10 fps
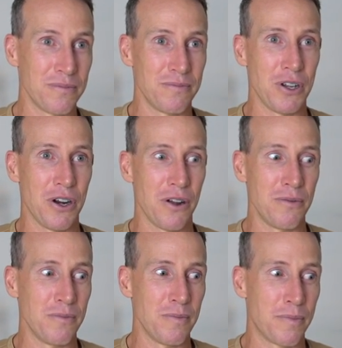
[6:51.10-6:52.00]
you know,
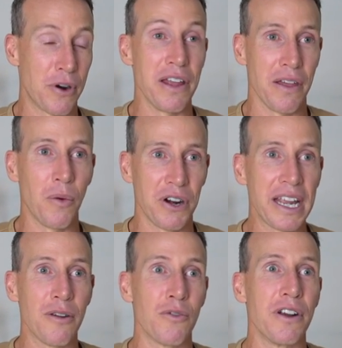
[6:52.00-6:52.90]
breathe. I want to
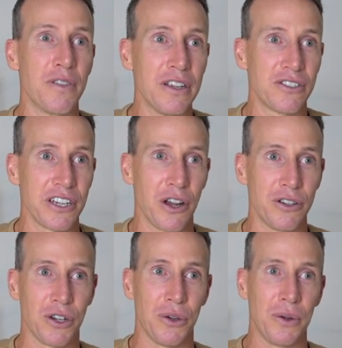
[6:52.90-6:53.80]
get rid of this CO2.